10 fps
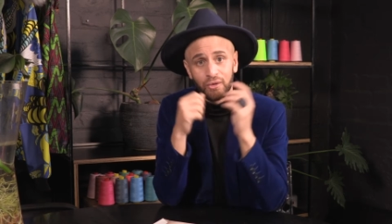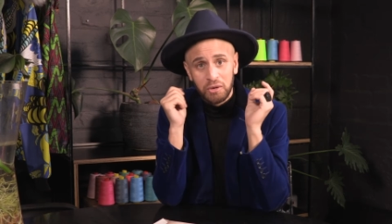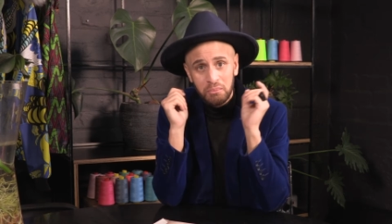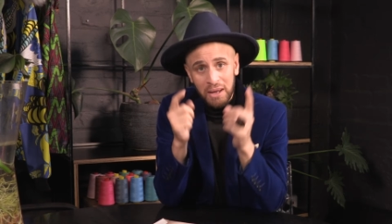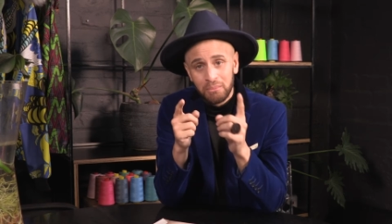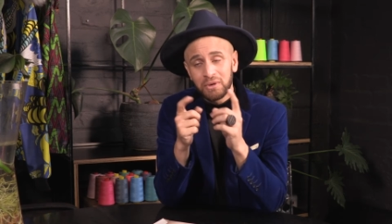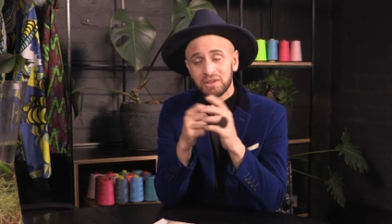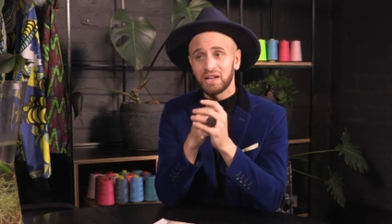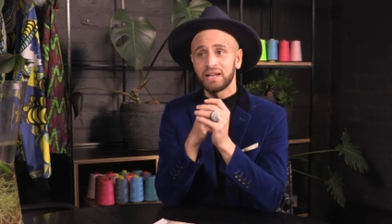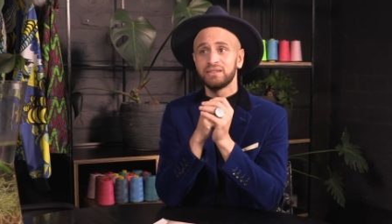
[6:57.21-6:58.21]

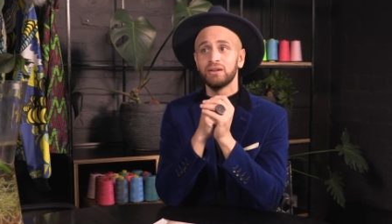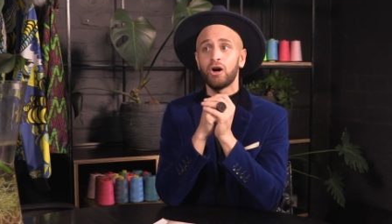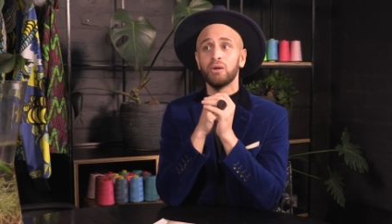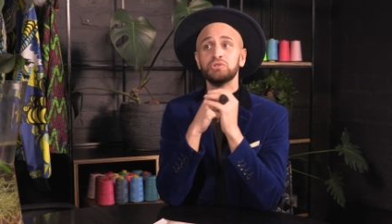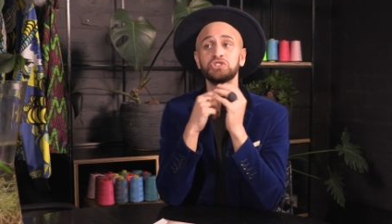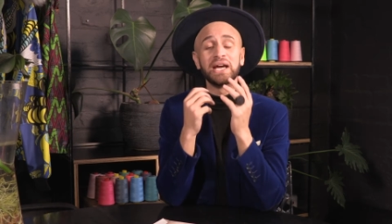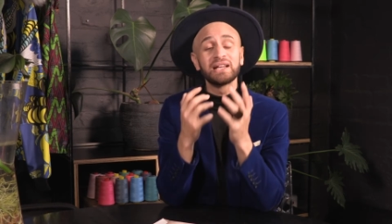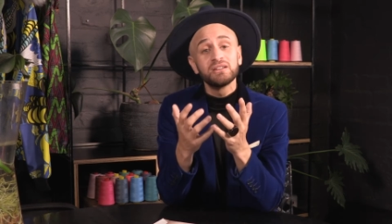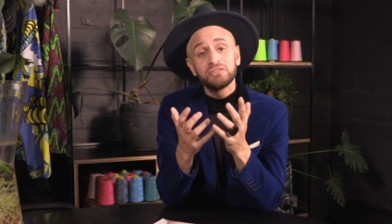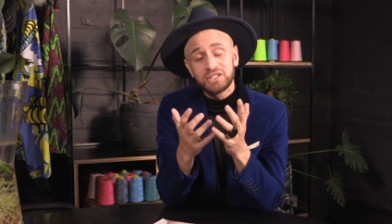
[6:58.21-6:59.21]
Remember that the
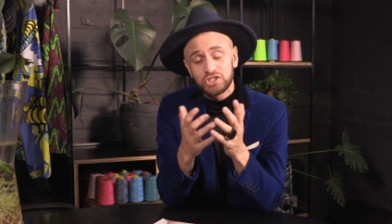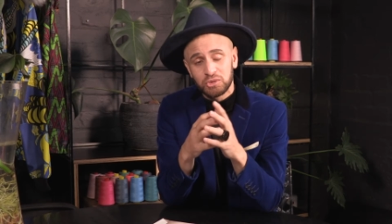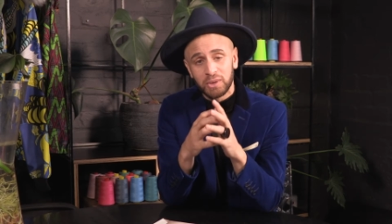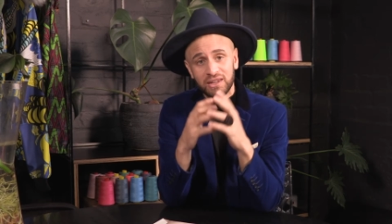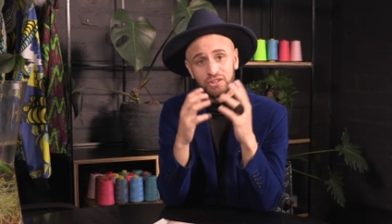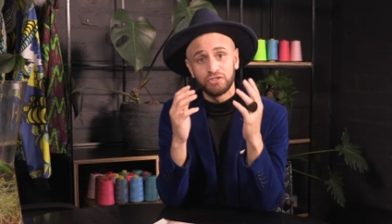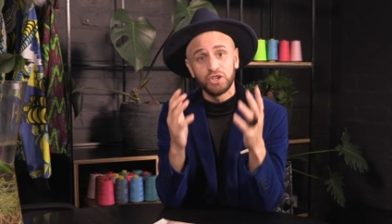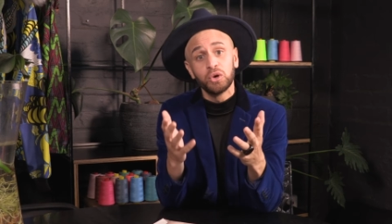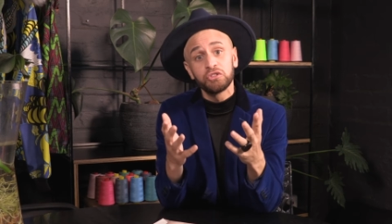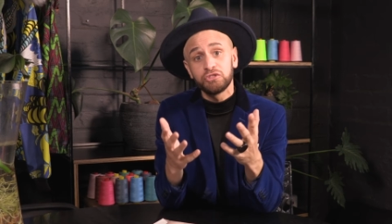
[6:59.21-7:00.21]
objective is to make the
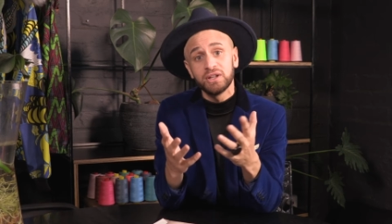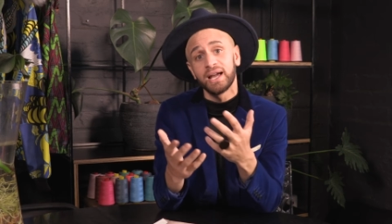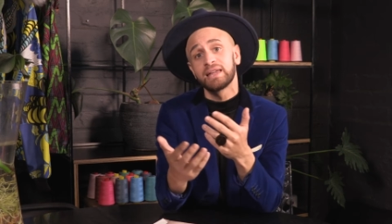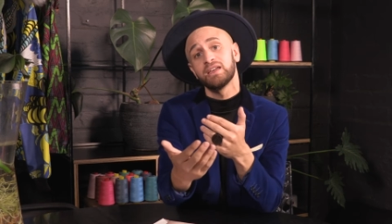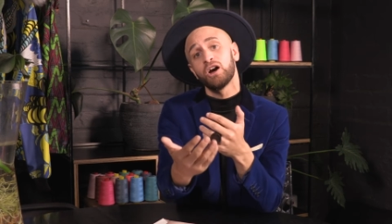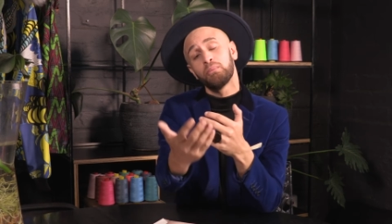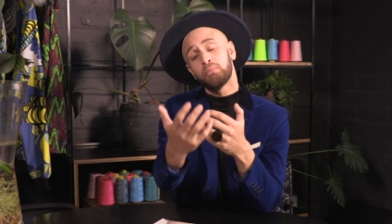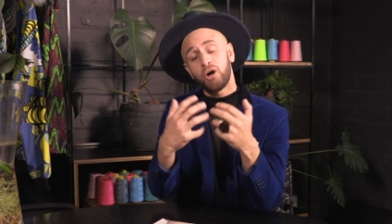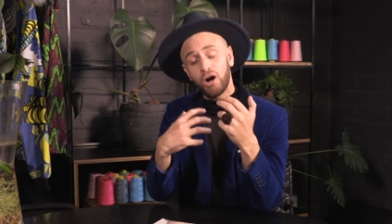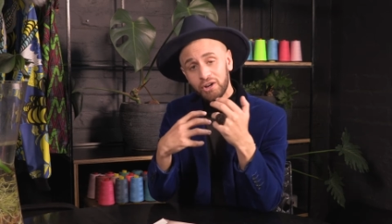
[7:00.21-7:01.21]
viewer feel like they are
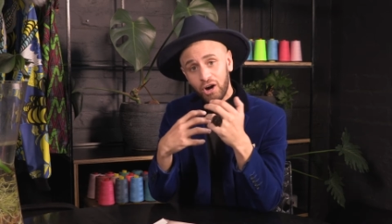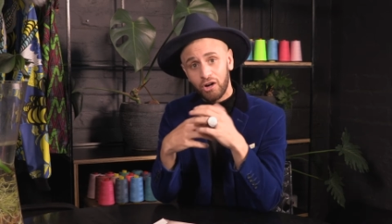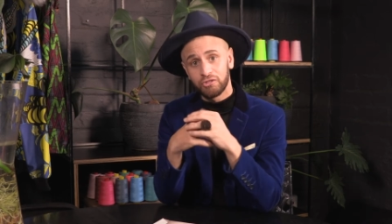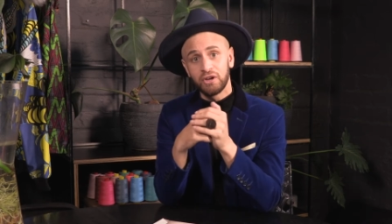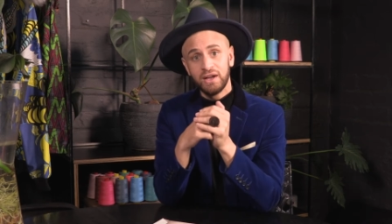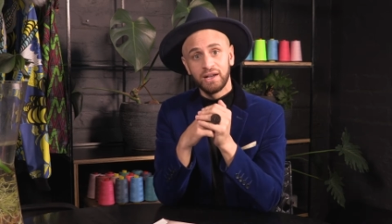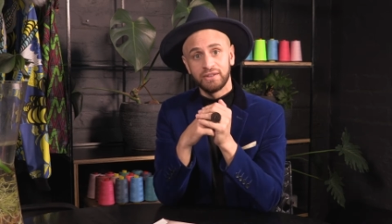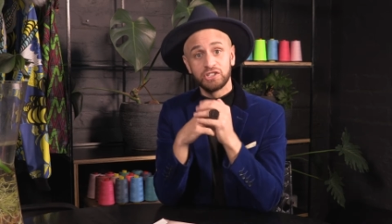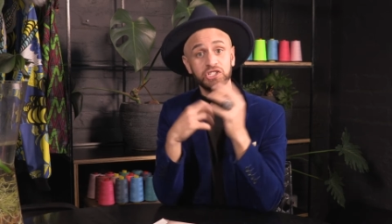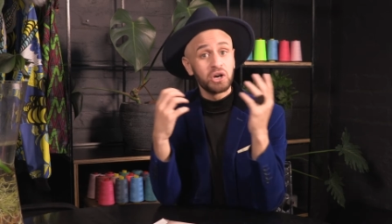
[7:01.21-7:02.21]
part of
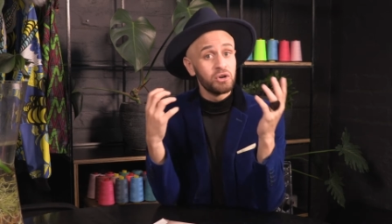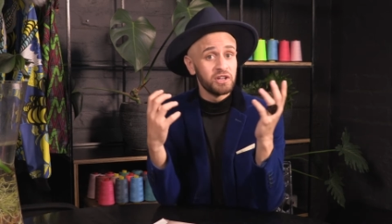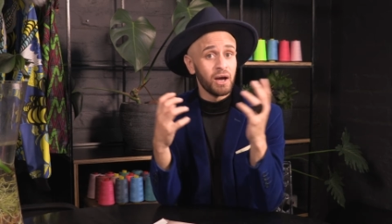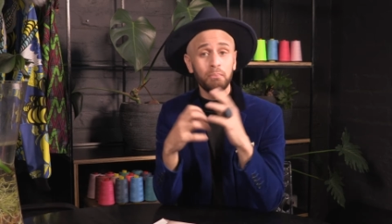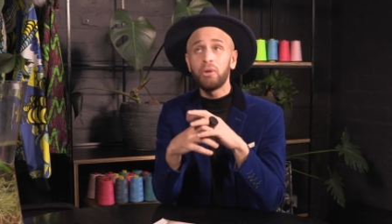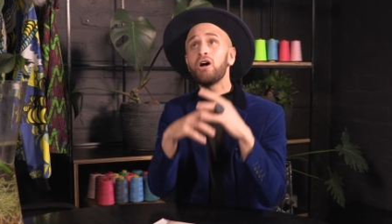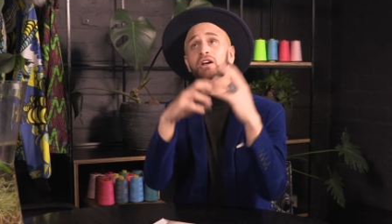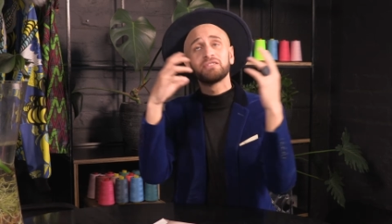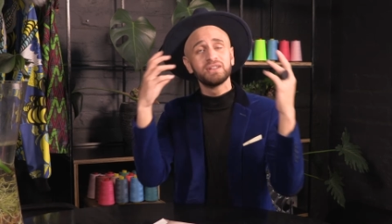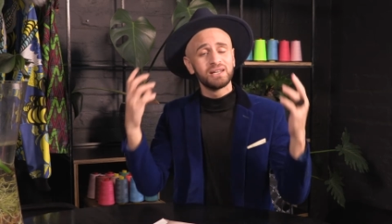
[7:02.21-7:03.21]
the show, they are
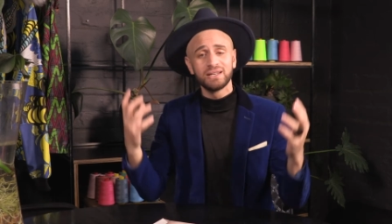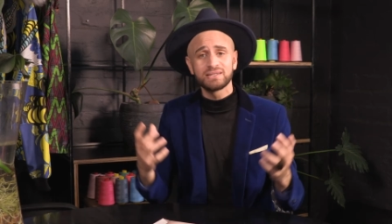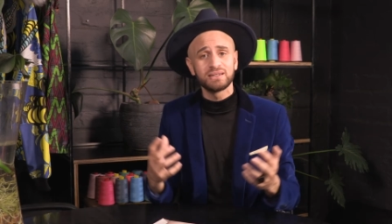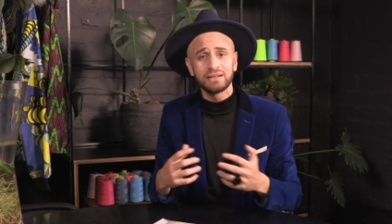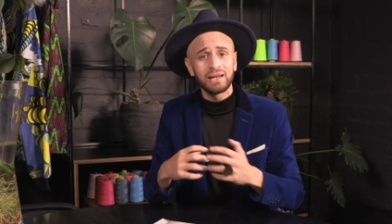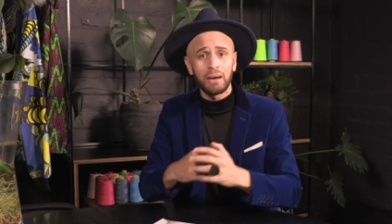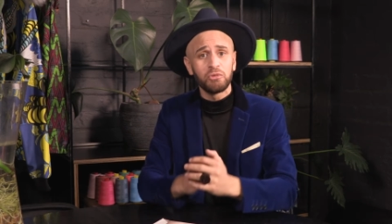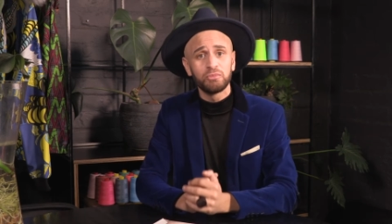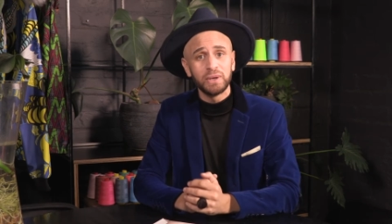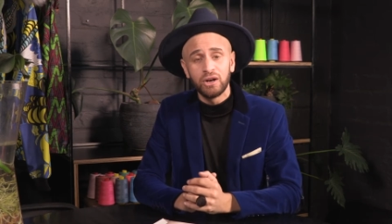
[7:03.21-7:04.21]
part of the glitz and the
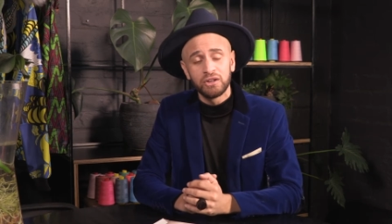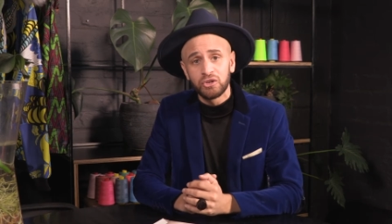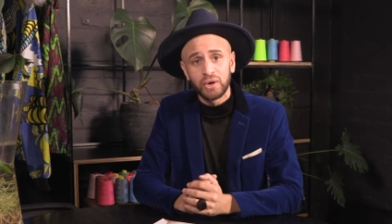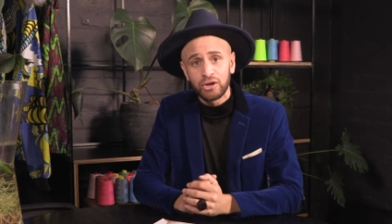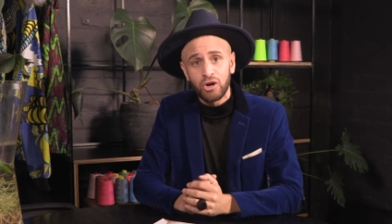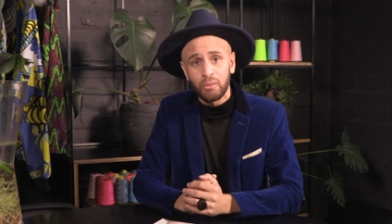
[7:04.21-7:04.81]
glam of being on the red